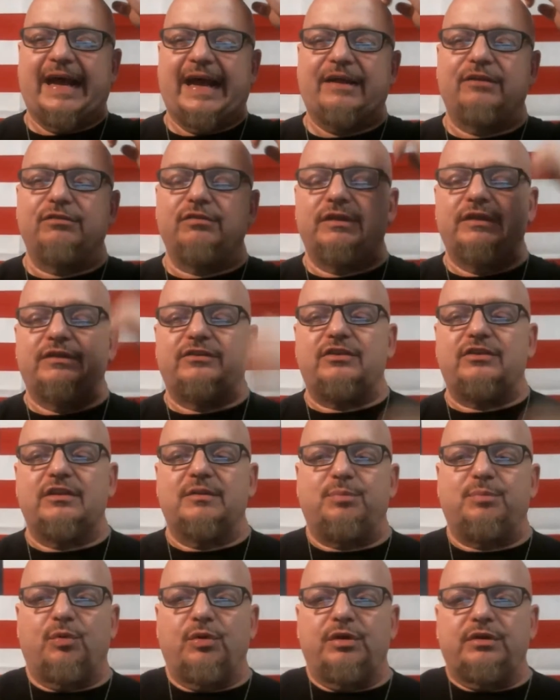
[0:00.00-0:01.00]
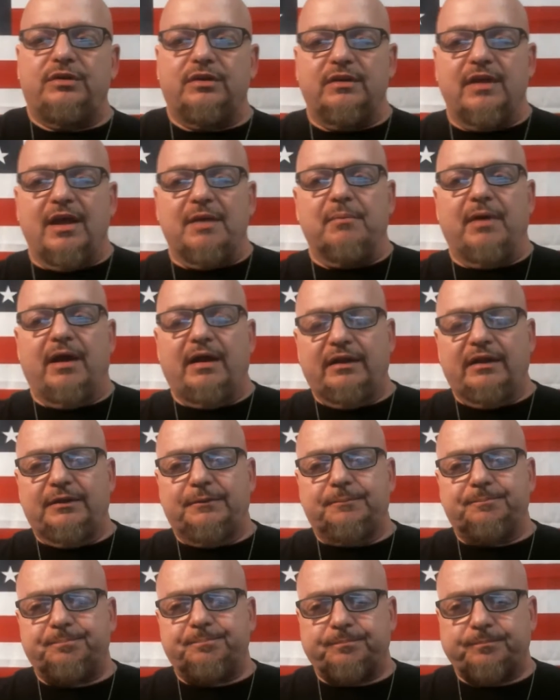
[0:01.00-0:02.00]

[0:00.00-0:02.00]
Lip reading: I don't really see the point in that, Molly.